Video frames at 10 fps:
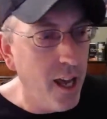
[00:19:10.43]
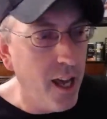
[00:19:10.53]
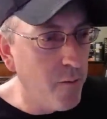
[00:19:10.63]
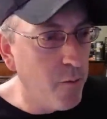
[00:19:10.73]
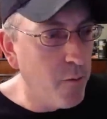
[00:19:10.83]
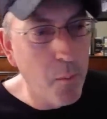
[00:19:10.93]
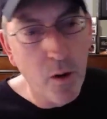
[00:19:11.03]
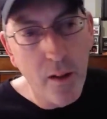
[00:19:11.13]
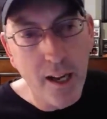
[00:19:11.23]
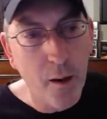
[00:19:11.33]
I
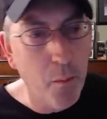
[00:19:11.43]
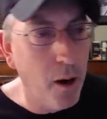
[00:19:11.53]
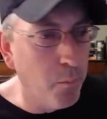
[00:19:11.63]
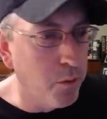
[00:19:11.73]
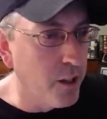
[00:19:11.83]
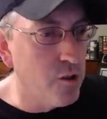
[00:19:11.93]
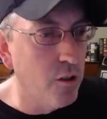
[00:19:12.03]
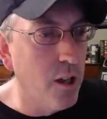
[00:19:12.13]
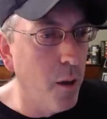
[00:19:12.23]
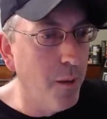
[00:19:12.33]
remember like a
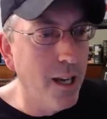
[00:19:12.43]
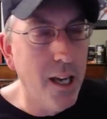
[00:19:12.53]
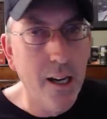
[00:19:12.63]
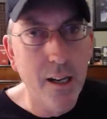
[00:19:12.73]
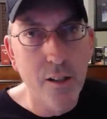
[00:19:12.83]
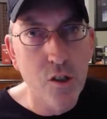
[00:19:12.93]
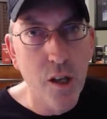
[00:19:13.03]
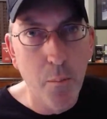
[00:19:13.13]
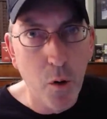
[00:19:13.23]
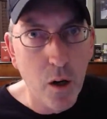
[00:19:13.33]
blizzard coming in
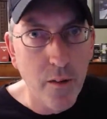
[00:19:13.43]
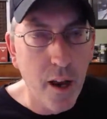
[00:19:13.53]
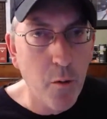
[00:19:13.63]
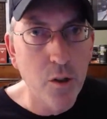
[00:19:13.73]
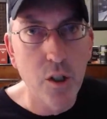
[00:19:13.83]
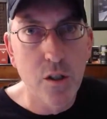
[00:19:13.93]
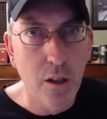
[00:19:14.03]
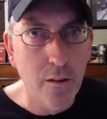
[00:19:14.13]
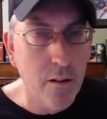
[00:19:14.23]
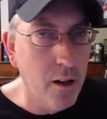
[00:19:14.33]
December, and they were just
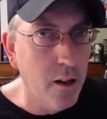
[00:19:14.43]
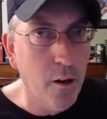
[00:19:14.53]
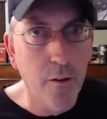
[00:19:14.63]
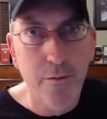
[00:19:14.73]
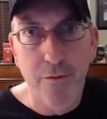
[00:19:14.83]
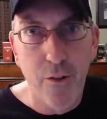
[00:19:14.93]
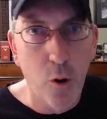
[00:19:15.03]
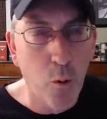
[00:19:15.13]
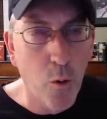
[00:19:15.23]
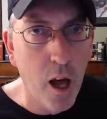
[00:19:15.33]
at a
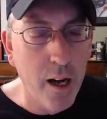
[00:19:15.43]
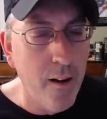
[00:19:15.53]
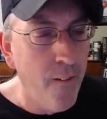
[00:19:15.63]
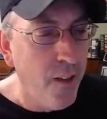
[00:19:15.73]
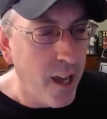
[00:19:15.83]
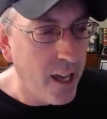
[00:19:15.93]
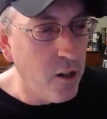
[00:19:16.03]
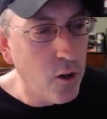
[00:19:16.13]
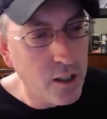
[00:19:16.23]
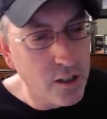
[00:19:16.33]
full run,
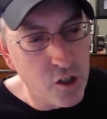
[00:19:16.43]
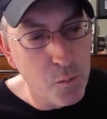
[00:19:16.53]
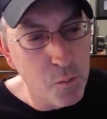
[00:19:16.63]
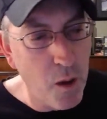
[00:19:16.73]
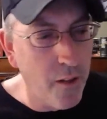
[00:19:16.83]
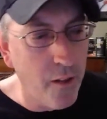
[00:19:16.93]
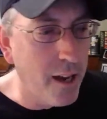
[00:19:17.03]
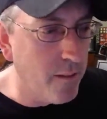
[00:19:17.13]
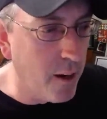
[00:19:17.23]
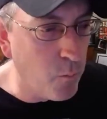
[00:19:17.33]
and you could smell
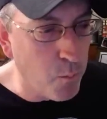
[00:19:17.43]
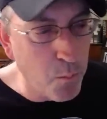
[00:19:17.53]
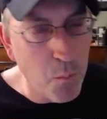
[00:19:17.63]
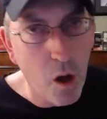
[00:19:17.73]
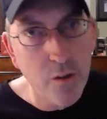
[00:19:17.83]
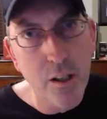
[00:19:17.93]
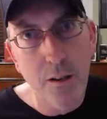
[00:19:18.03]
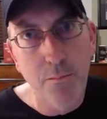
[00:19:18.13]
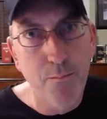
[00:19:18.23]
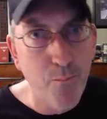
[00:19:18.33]
that
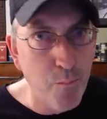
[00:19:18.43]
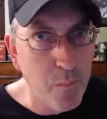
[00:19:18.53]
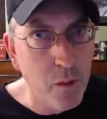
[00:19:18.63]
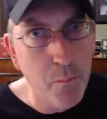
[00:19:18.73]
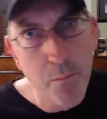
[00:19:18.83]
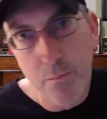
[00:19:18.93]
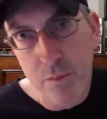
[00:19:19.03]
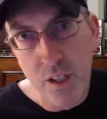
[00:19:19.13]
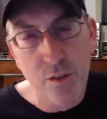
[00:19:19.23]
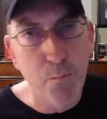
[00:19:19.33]
malty
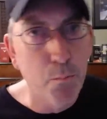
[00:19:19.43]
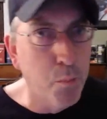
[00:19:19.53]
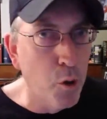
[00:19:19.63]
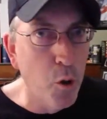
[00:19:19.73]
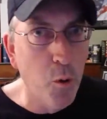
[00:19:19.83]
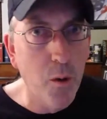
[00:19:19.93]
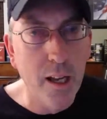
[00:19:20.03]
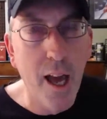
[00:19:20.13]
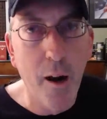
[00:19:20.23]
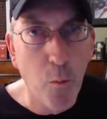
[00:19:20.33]
this brewery
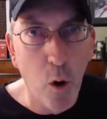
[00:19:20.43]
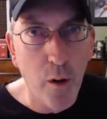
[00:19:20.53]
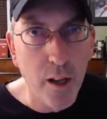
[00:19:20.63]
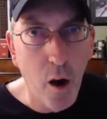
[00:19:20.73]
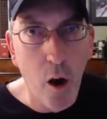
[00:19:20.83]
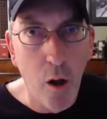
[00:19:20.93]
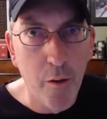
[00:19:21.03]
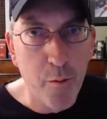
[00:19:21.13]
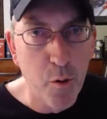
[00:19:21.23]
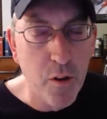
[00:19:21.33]
kind of rolling
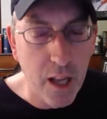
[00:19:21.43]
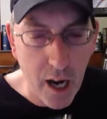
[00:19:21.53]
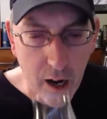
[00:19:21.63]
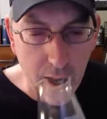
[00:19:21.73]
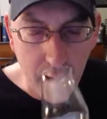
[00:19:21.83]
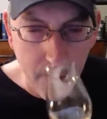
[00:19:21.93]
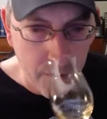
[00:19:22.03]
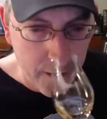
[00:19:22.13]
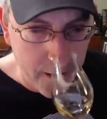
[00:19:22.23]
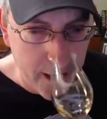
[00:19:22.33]
all through the area,
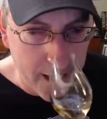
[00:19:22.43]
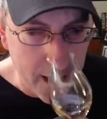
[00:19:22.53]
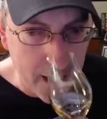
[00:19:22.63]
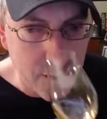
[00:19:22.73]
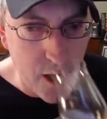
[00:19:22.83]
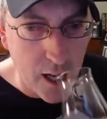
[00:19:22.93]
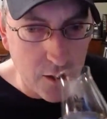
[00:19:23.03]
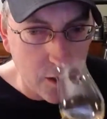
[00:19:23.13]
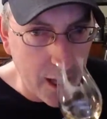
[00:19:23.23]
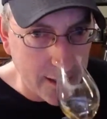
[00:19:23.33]
and I get a
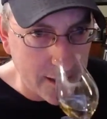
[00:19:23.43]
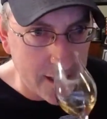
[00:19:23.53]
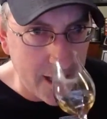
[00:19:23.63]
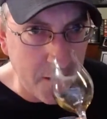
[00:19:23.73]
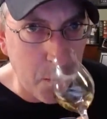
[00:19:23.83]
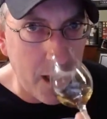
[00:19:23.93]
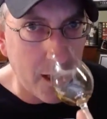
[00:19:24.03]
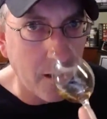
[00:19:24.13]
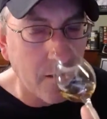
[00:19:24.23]
touch of that deep in.